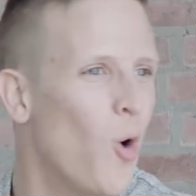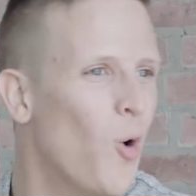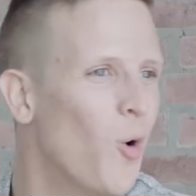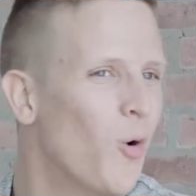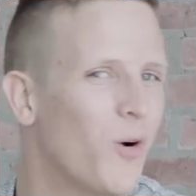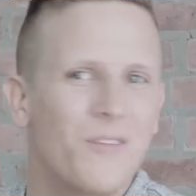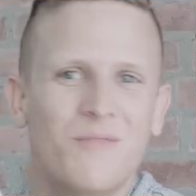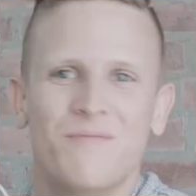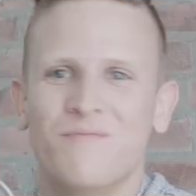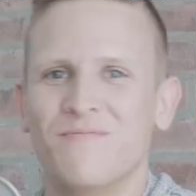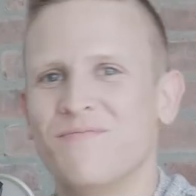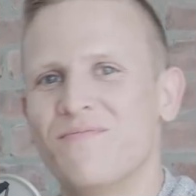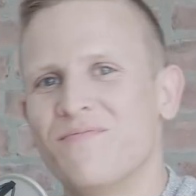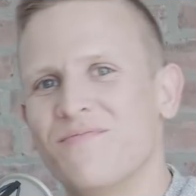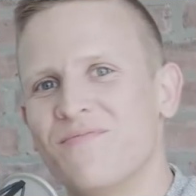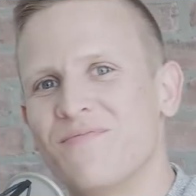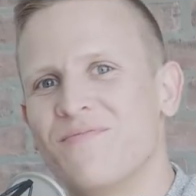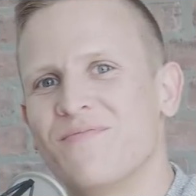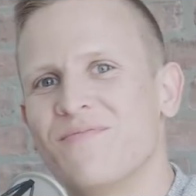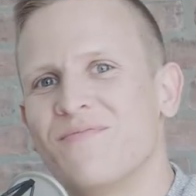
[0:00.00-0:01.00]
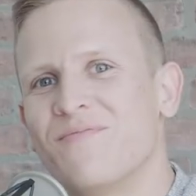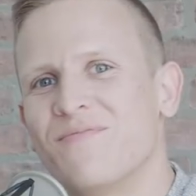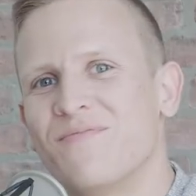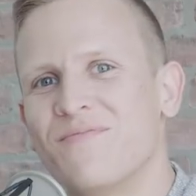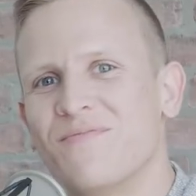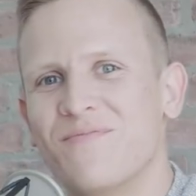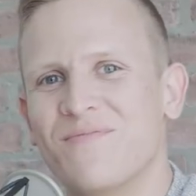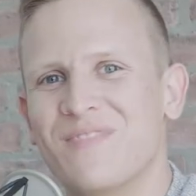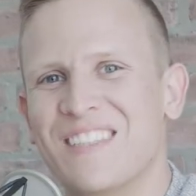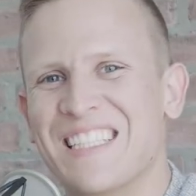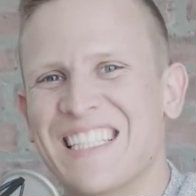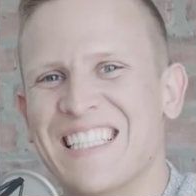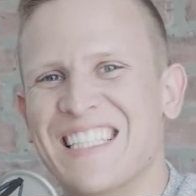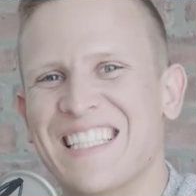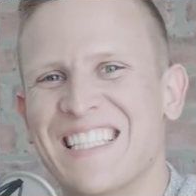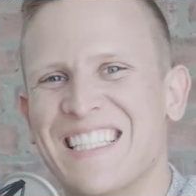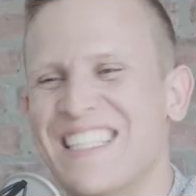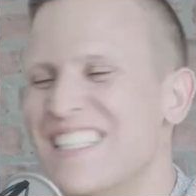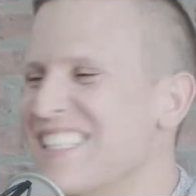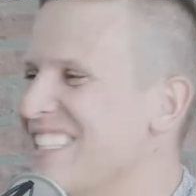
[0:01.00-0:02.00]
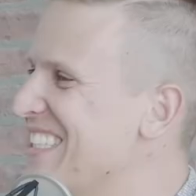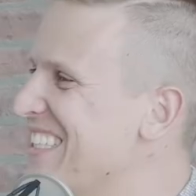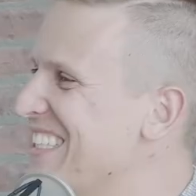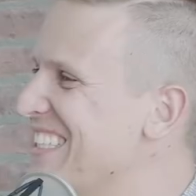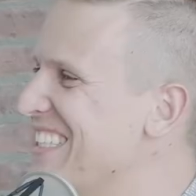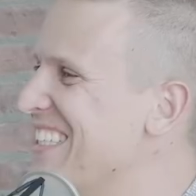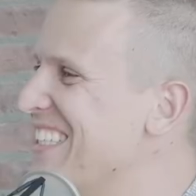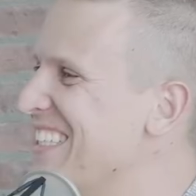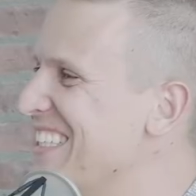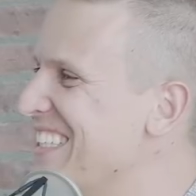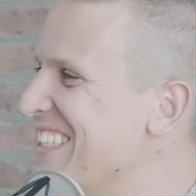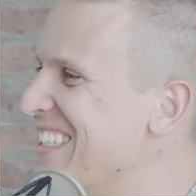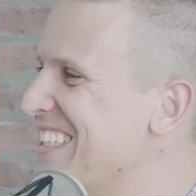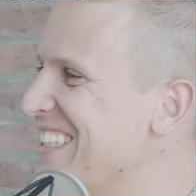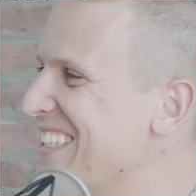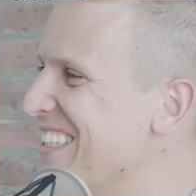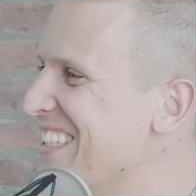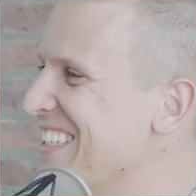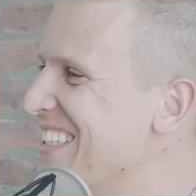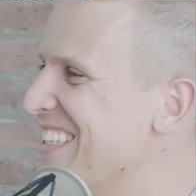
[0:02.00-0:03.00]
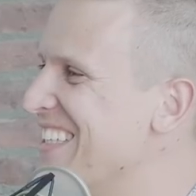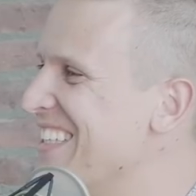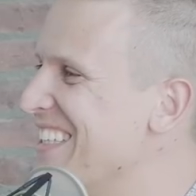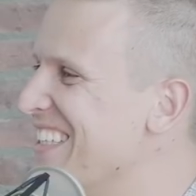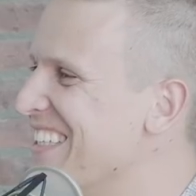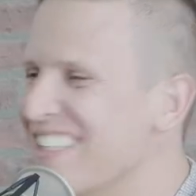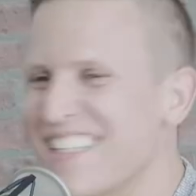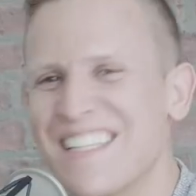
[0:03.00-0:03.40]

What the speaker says: This person isn't speaking.